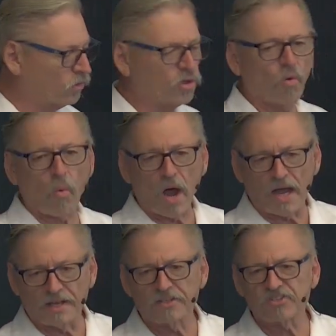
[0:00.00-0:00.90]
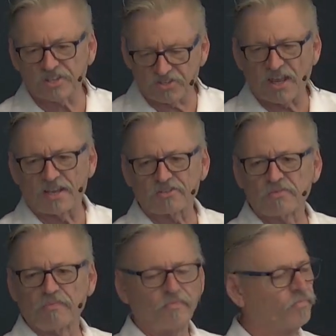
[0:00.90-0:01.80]
to want success?
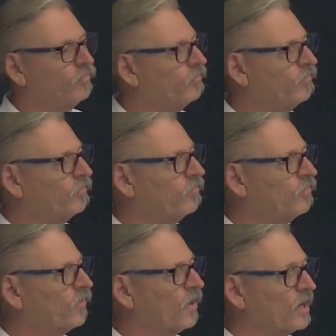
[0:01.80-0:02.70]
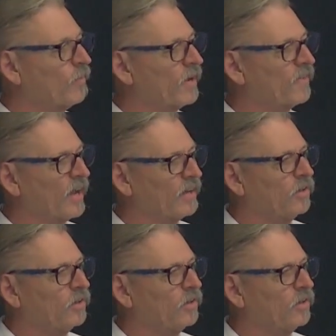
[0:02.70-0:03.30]
Think about that.